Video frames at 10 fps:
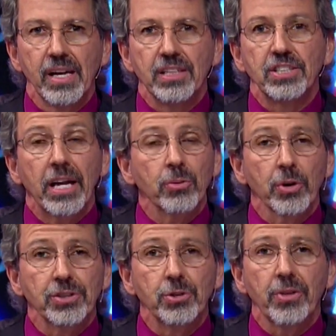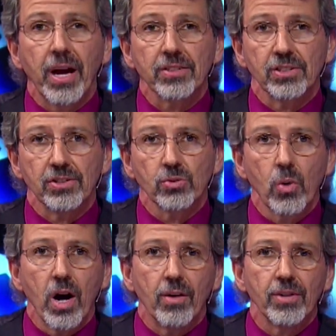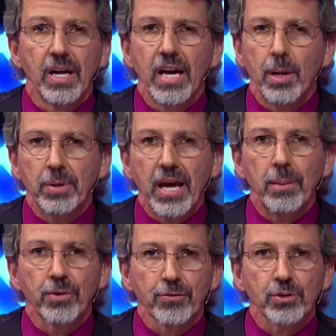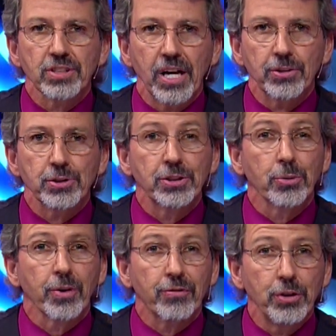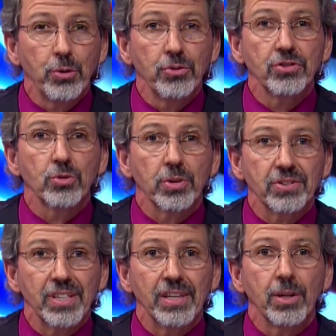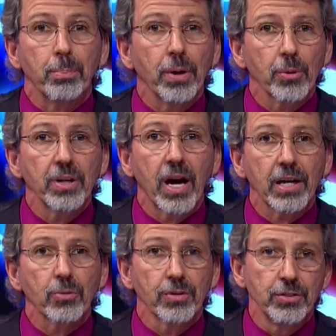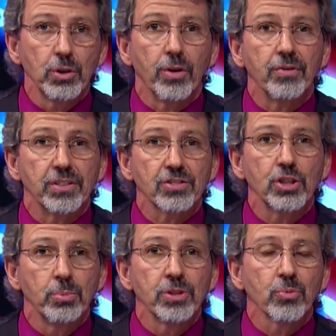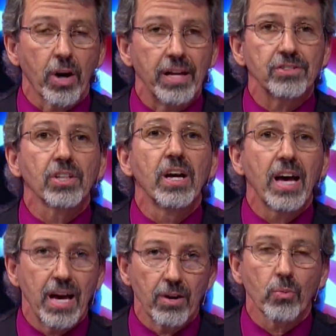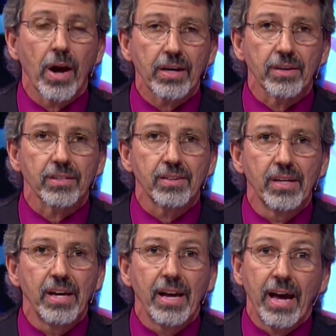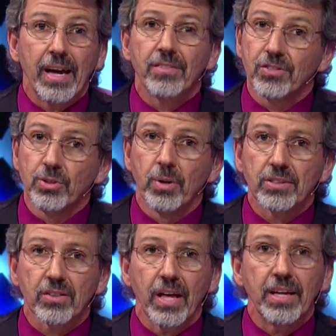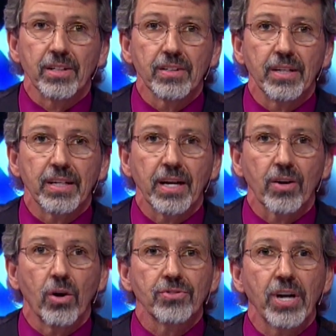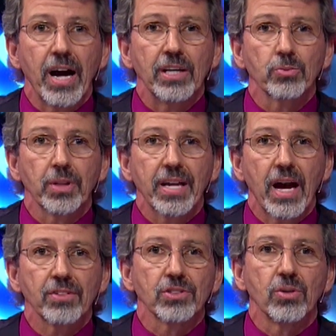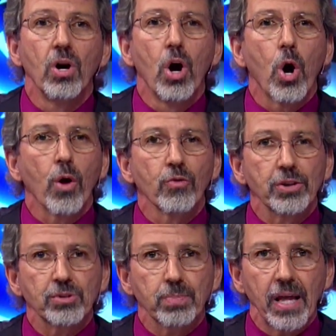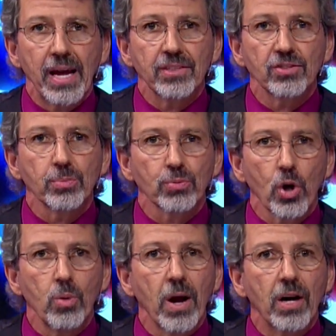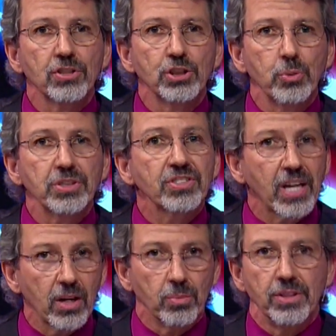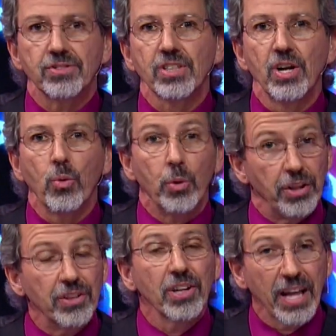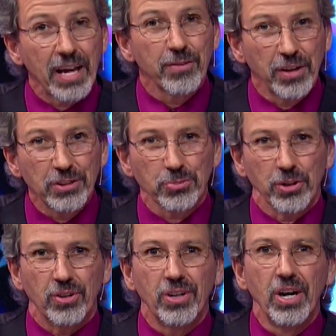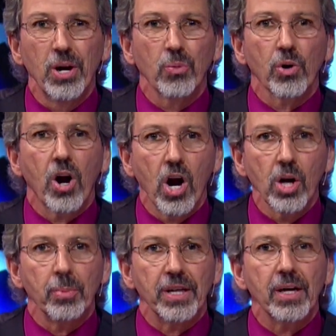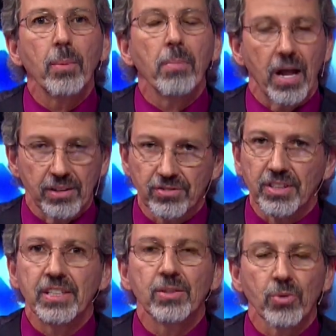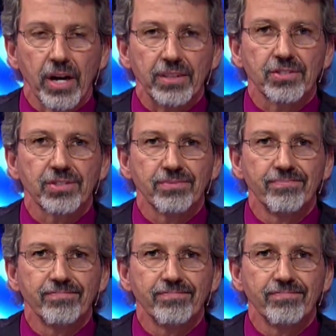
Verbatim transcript: In January 2012, it became the first country to refuse to attend a periodic review of its human rights record. And two months later, it cut all ties with the Council over its plans to probe how Jewish settlements within the land of Israel were harming Palestinian rights.